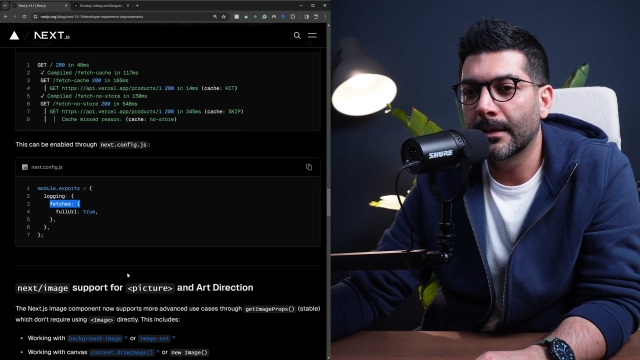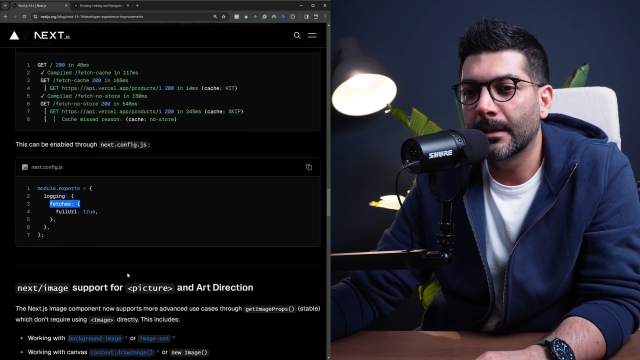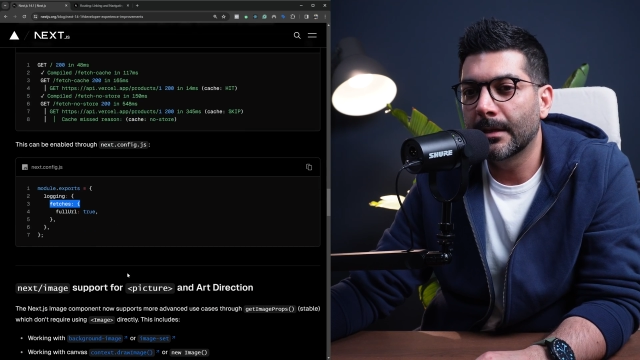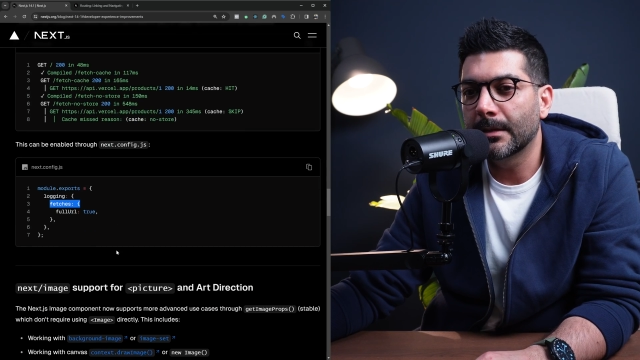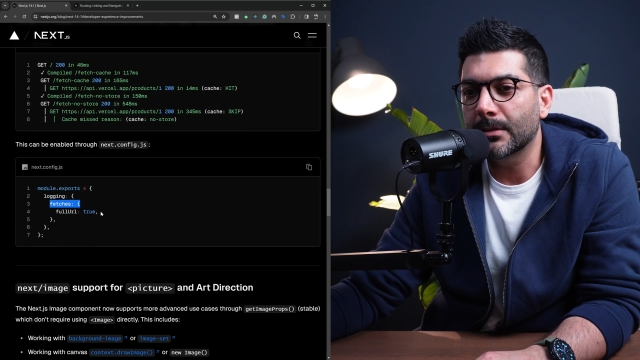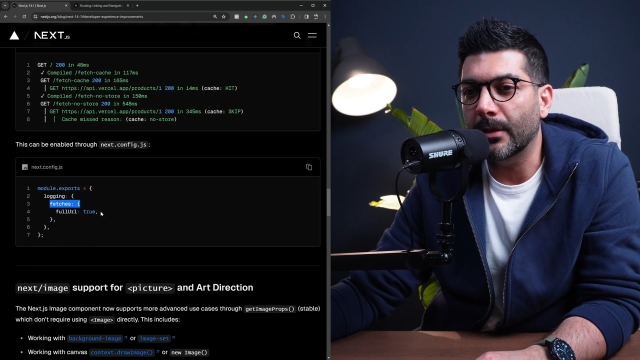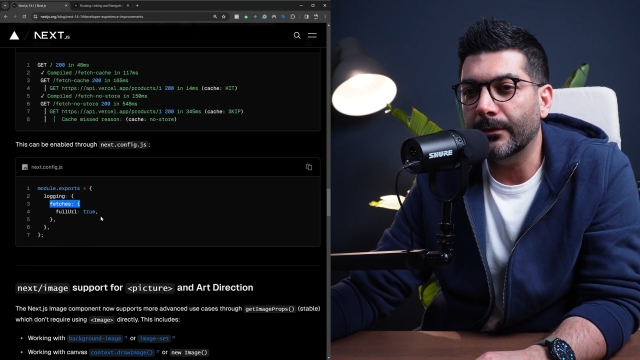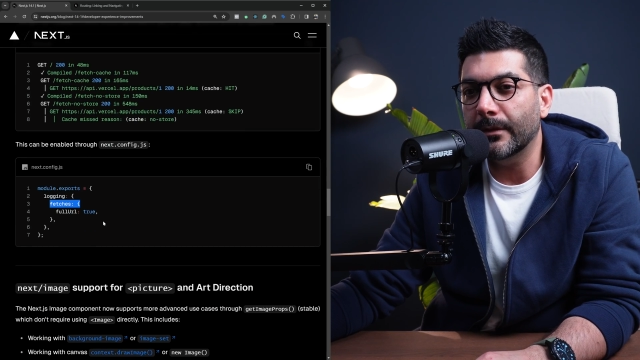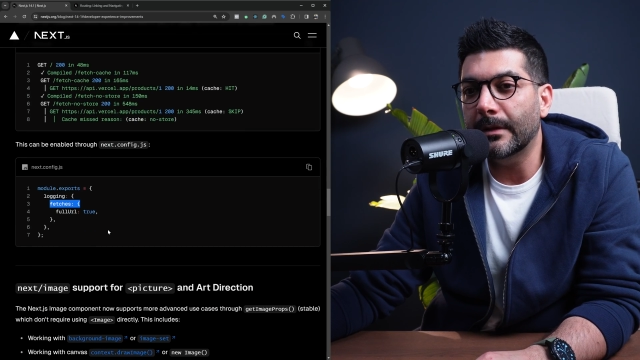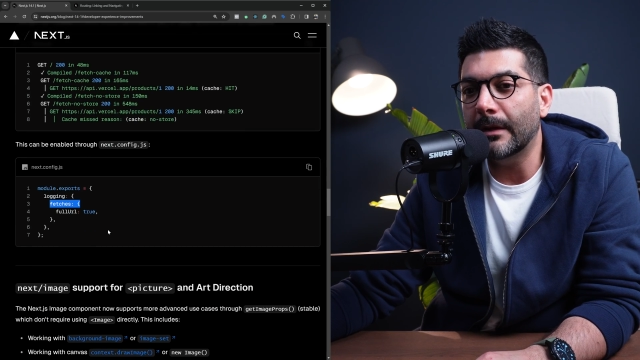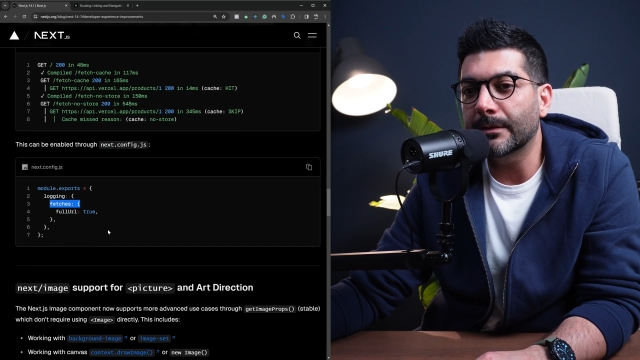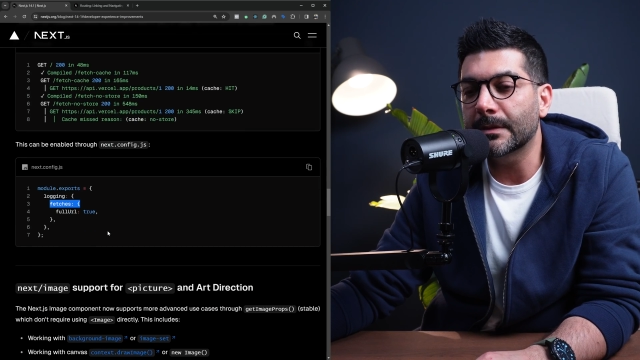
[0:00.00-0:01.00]
So I thought
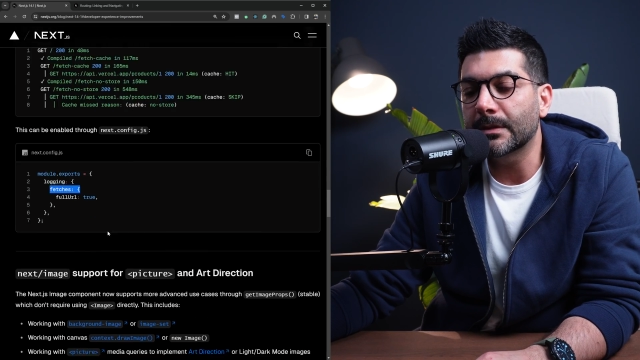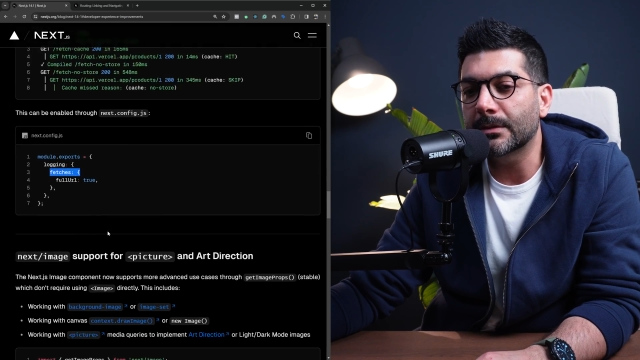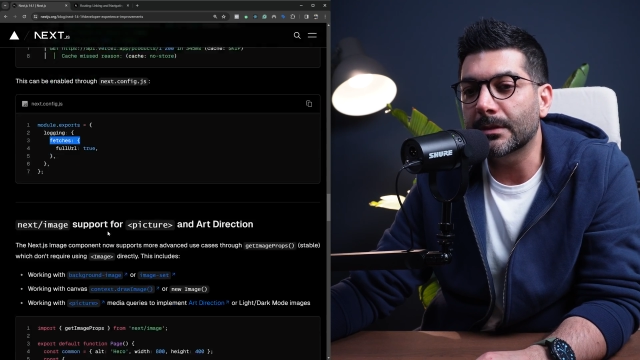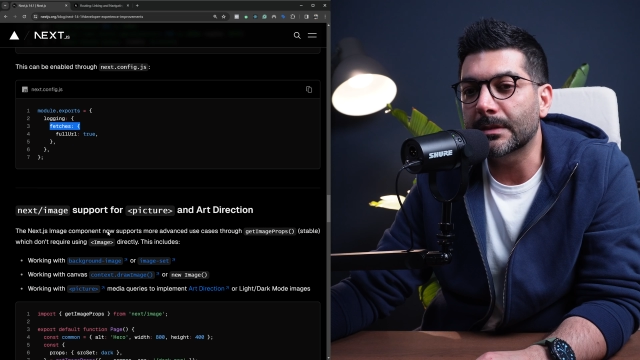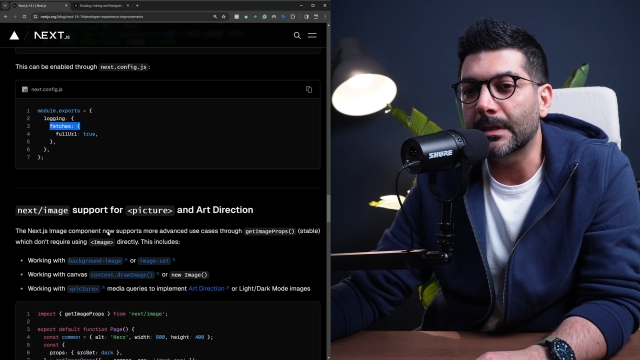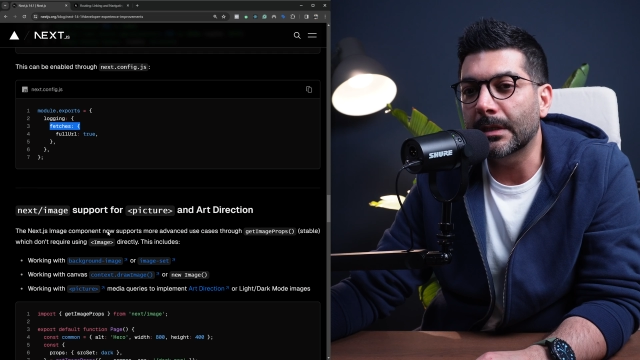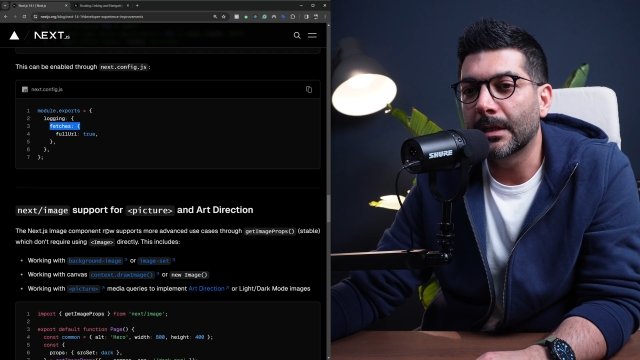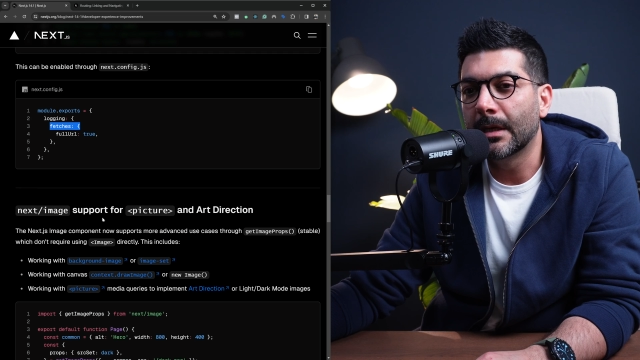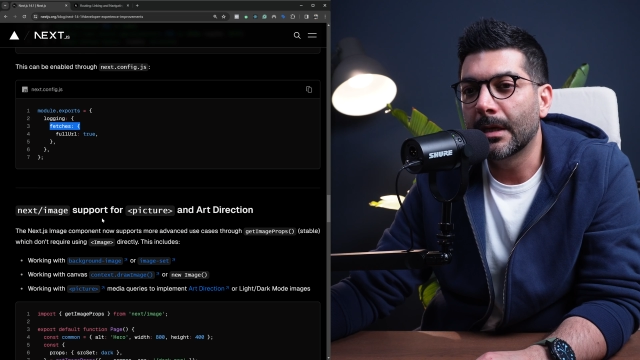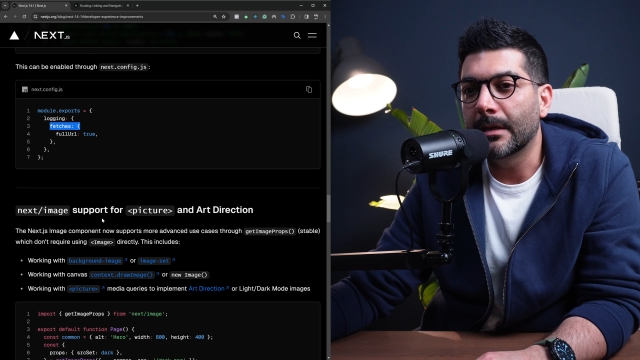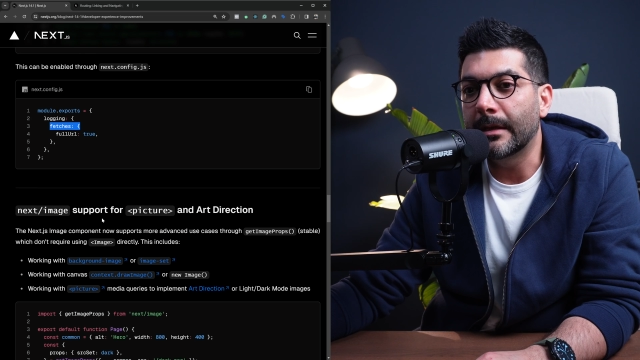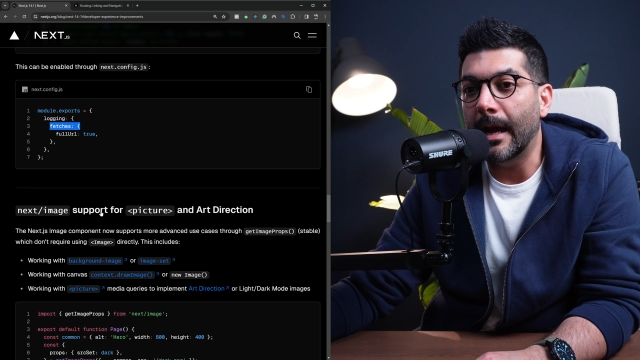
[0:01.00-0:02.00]
that was interesting.
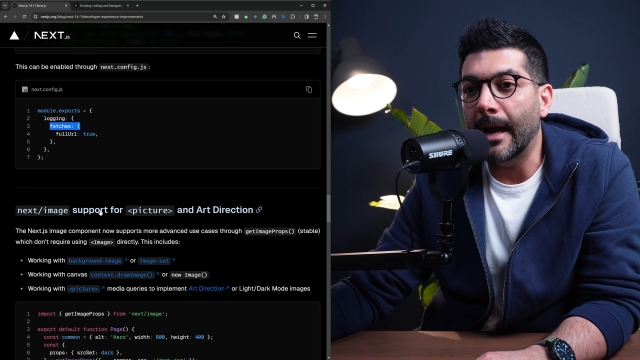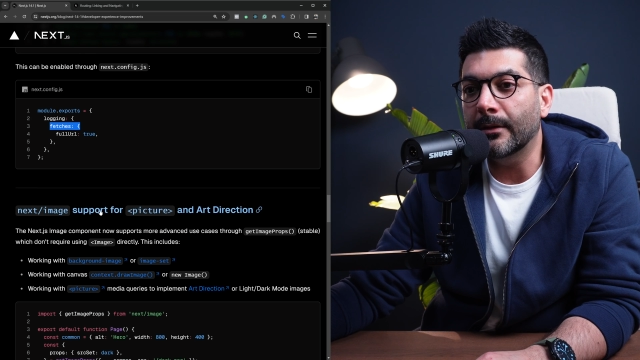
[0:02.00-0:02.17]
Now,